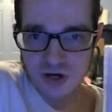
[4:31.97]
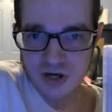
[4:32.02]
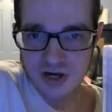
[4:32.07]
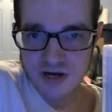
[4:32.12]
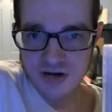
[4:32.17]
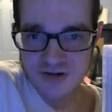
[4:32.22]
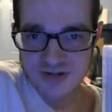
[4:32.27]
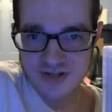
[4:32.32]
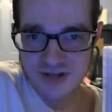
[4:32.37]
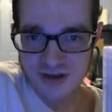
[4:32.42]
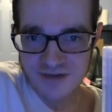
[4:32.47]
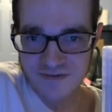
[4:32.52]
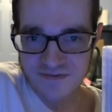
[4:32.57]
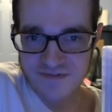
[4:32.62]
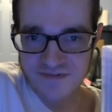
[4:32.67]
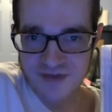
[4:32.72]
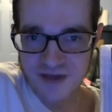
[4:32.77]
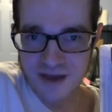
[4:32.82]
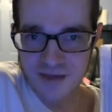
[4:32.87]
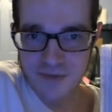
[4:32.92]
do
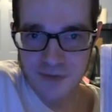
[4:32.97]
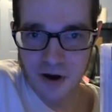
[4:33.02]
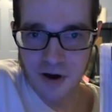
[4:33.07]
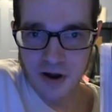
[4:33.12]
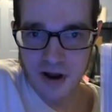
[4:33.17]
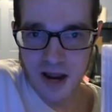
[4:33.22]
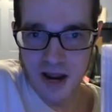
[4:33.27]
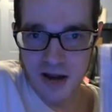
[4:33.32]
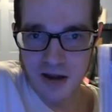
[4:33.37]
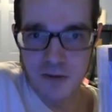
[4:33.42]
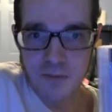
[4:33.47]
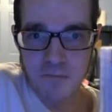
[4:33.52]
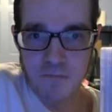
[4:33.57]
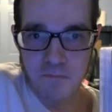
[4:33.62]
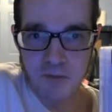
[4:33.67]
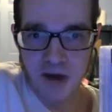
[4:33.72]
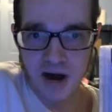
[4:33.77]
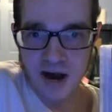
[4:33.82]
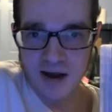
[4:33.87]
yourself a favor and